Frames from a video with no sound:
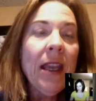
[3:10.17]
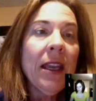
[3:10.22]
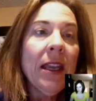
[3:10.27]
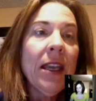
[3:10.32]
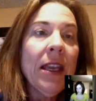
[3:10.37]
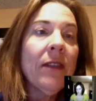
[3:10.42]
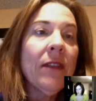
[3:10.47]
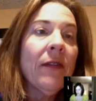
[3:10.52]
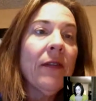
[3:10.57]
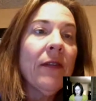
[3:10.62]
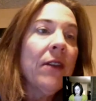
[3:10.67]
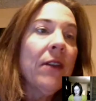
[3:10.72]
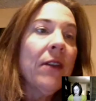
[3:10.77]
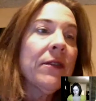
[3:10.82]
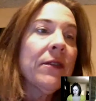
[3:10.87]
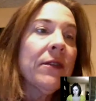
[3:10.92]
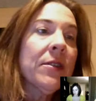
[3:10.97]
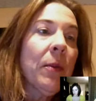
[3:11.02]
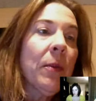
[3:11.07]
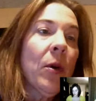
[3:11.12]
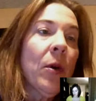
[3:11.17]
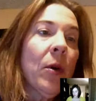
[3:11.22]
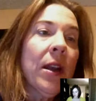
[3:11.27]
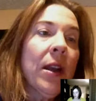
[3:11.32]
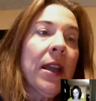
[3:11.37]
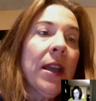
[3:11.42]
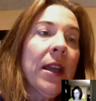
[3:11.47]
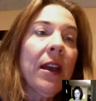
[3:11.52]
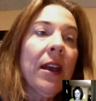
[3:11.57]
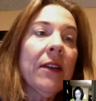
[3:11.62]
It involves
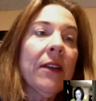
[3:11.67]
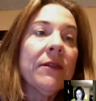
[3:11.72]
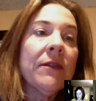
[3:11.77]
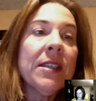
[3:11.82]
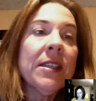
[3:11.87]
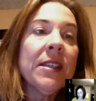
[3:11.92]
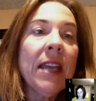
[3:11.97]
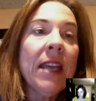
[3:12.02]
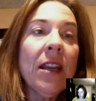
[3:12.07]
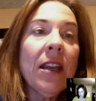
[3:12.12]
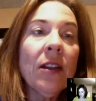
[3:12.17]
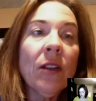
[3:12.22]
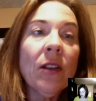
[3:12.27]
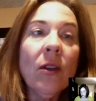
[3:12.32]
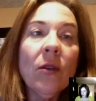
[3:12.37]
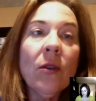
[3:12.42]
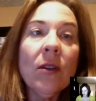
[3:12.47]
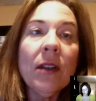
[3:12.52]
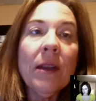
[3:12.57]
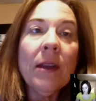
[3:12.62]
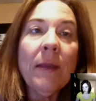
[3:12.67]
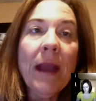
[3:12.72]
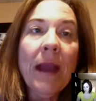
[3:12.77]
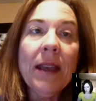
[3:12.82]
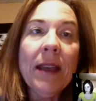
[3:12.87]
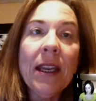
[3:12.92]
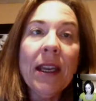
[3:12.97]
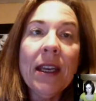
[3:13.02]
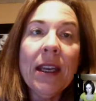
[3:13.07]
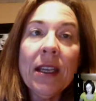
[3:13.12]
reporting of state and locally
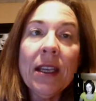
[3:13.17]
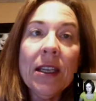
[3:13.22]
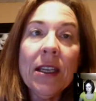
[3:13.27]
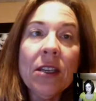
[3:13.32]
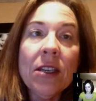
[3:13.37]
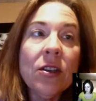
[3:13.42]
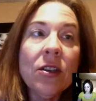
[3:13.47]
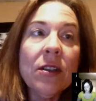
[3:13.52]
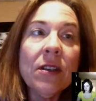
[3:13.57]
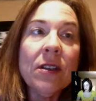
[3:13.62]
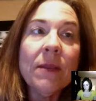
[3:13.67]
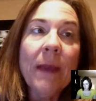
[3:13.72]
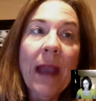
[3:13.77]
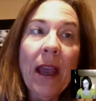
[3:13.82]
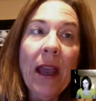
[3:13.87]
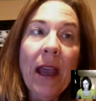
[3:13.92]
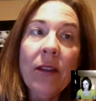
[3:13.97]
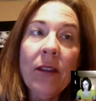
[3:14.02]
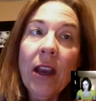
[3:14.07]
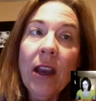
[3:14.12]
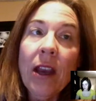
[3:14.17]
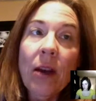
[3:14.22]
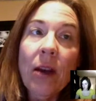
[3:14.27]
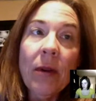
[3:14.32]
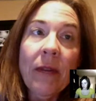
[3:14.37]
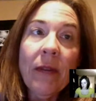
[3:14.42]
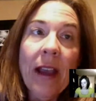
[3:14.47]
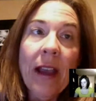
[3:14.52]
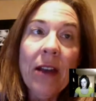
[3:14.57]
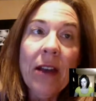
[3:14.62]
mandated conditions by healthcare
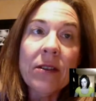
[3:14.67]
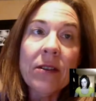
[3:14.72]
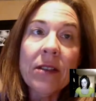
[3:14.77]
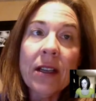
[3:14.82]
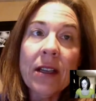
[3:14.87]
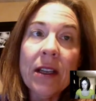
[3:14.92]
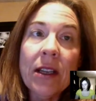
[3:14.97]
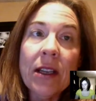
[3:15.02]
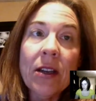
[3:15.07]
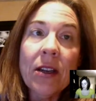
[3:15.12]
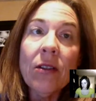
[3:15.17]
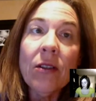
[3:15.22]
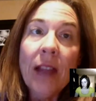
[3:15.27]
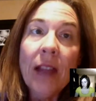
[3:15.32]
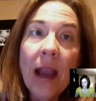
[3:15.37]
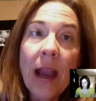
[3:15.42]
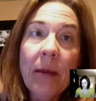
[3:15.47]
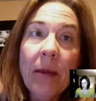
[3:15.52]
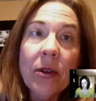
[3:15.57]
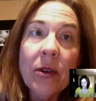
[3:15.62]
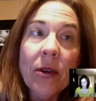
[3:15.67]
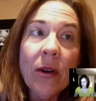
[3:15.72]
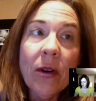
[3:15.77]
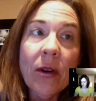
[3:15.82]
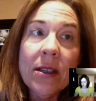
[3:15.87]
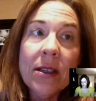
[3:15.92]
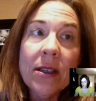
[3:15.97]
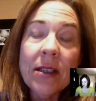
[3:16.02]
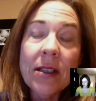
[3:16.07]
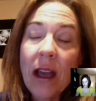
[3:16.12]
providers and clinical
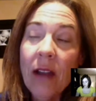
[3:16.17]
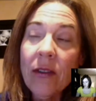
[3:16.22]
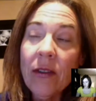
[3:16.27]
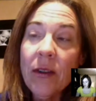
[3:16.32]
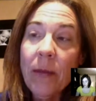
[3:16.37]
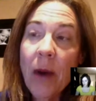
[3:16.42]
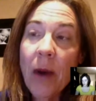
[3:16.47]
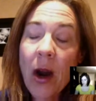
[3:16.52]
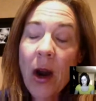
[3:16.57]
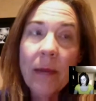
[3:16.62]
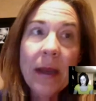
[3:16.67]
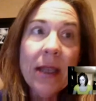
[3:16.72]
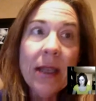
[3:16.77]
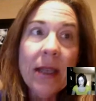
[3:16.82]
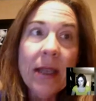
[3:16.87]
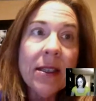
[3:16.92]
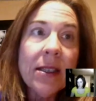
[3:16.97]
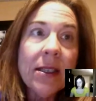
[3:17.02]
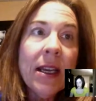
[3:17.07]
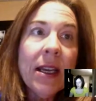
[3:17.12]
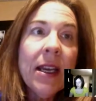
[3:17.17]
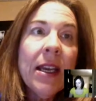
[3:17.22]
laboratories to health departments.